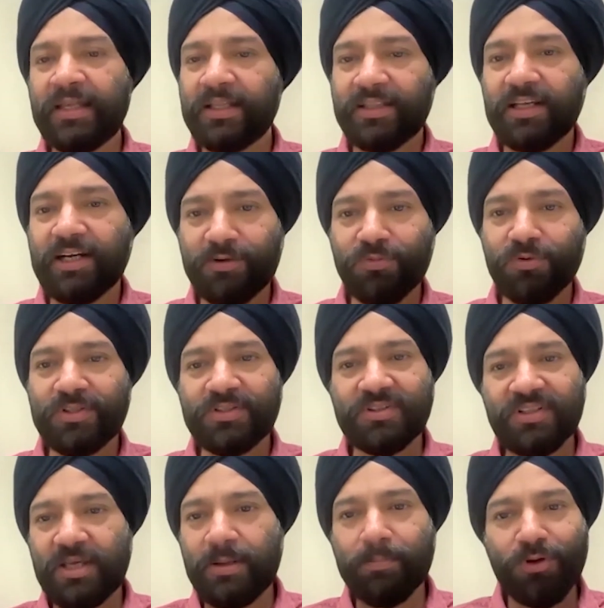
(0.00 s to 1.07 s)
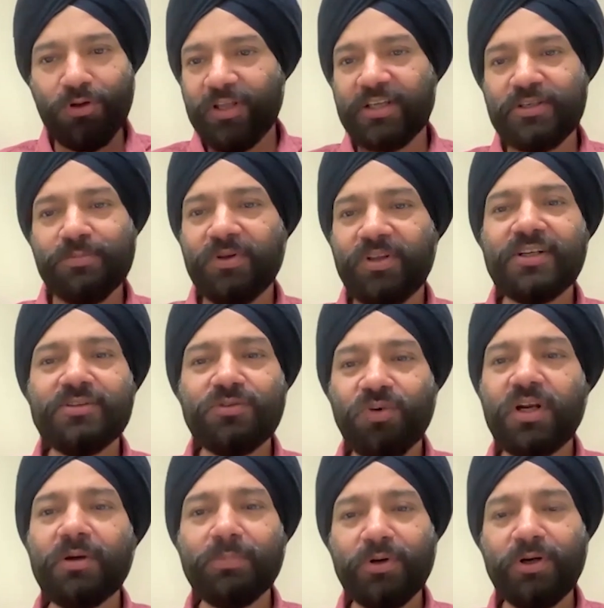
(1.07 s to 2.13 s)
That was employee experience
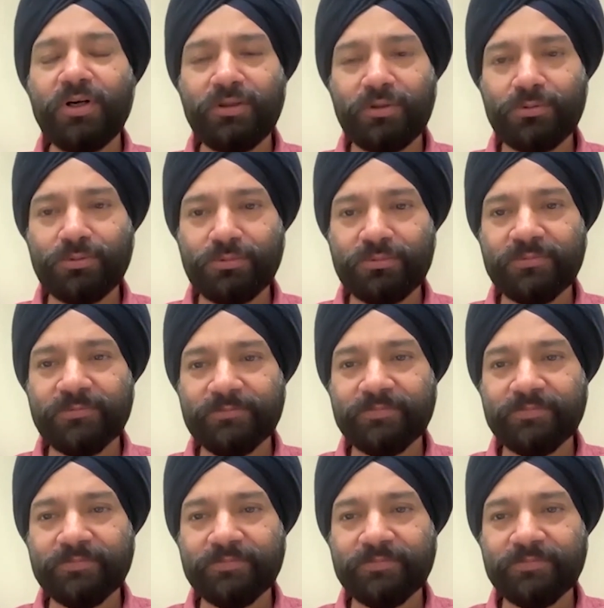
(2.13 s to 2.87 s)
1.2.